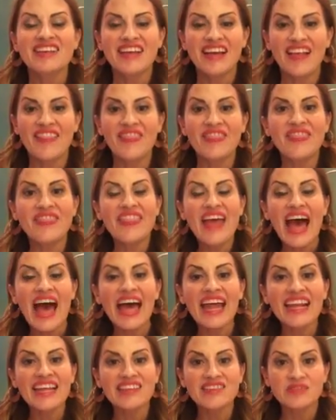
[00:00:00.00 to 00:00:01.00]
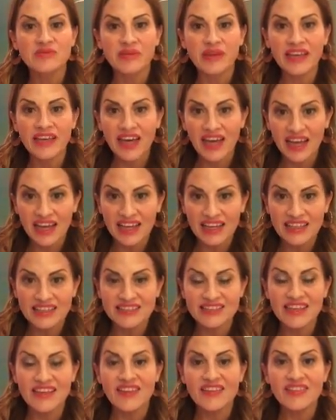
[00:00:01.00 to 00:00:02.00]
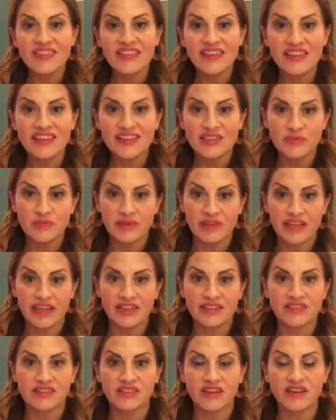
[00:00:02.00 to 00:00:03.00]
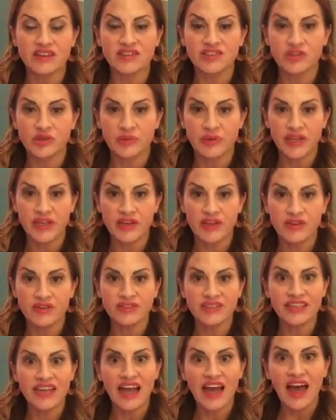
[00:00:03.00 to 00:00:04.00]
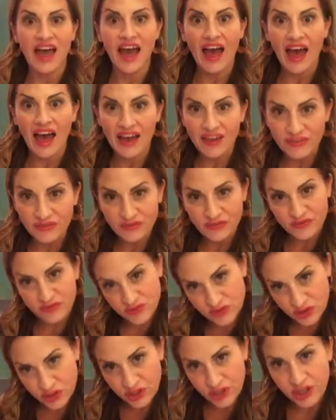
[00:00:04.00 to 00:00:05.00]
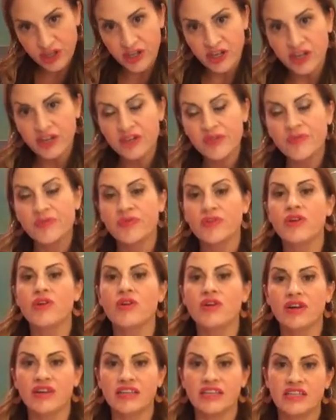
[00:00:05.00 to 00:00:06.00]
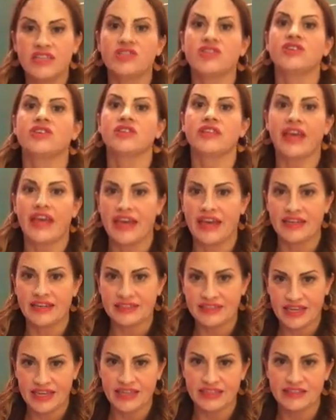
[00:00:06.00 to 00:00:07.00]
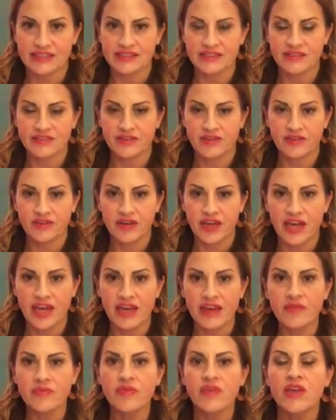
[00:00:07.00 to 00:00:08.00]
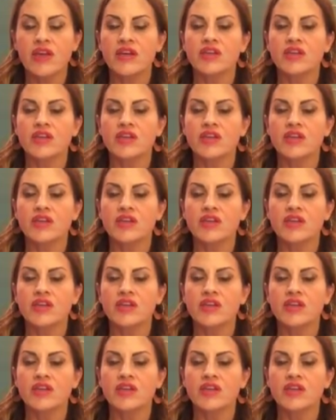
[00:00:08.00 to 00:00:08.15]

And that is because these plans are to be used after your initial 8 days, okay?